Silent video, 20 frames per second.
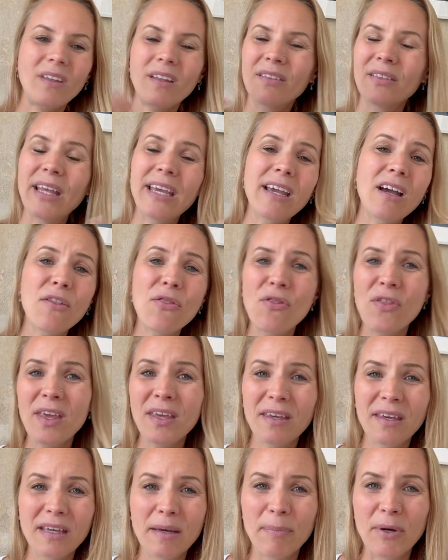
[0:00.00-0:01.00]
They are
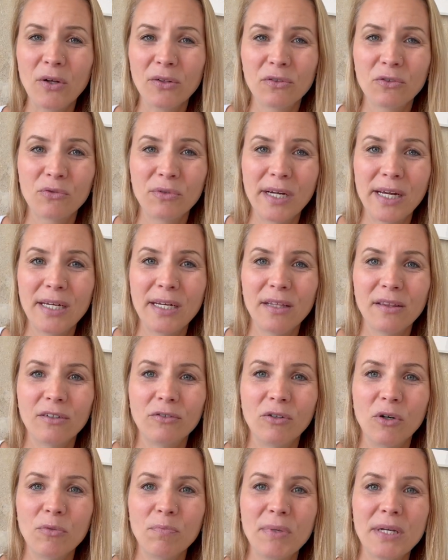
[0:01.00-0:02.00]
thinking about creating their
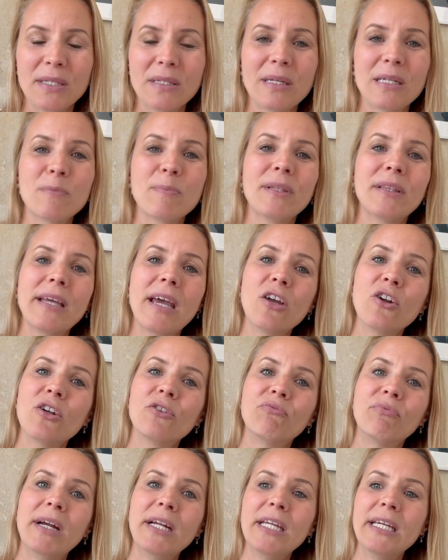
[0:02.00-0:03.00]
own business, but they are not
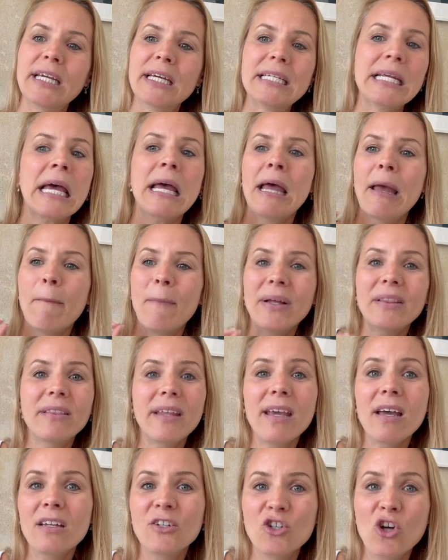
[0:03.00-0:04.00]
ready yet. But they
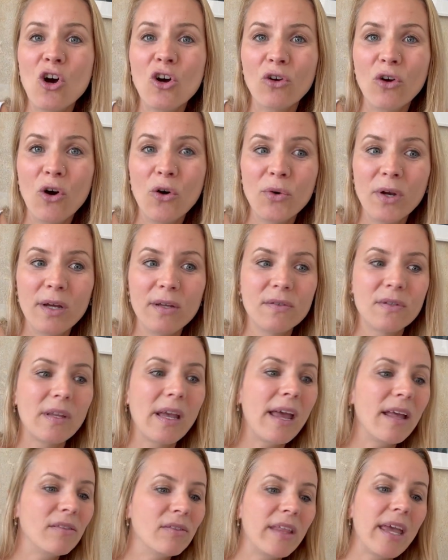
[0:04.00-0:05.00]
are dog owners
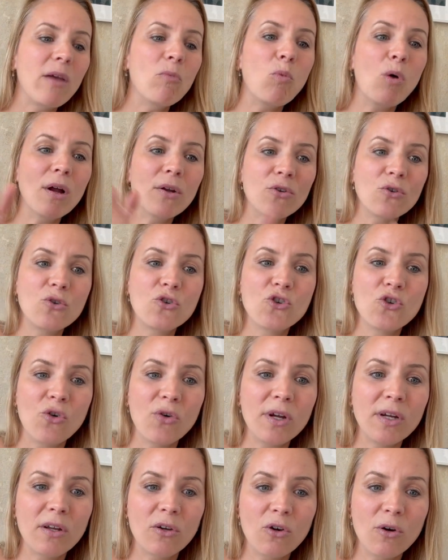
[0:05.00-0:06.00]
and they want to
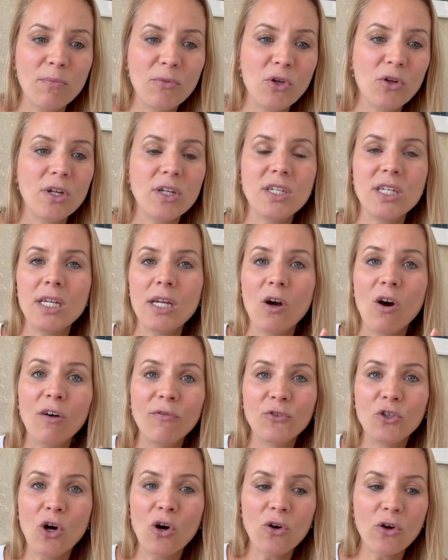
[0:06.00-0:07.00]
join a community of
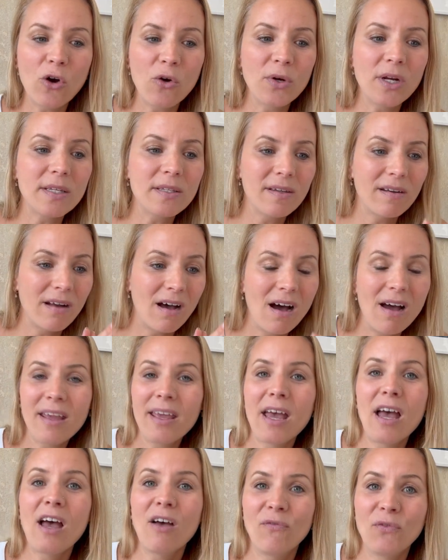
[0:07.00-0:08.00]
dog owners, and I
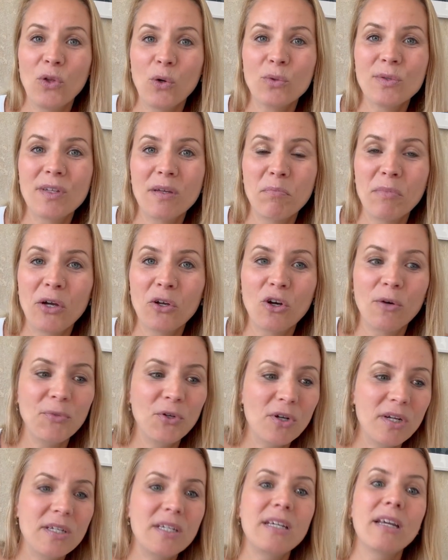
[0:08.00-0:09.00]
have those in my
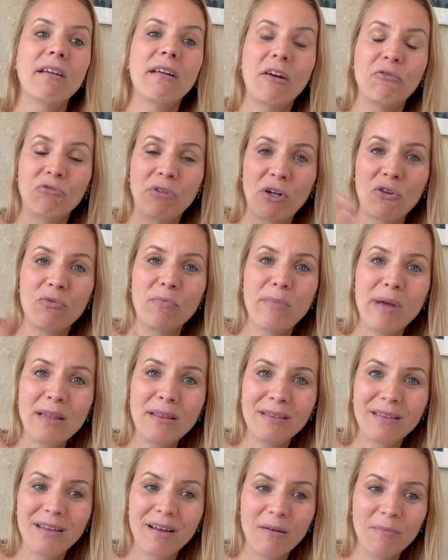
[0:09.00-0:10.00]
community and I
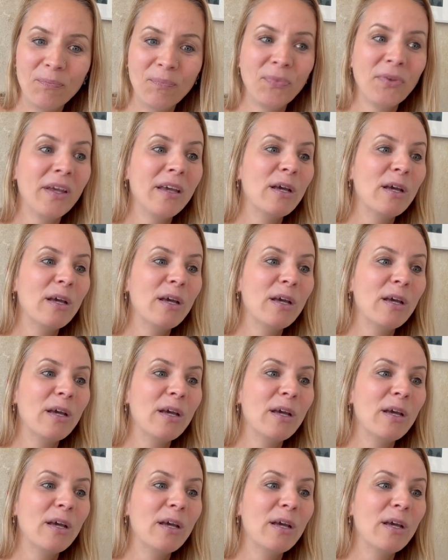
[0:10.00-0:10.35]
recommend them.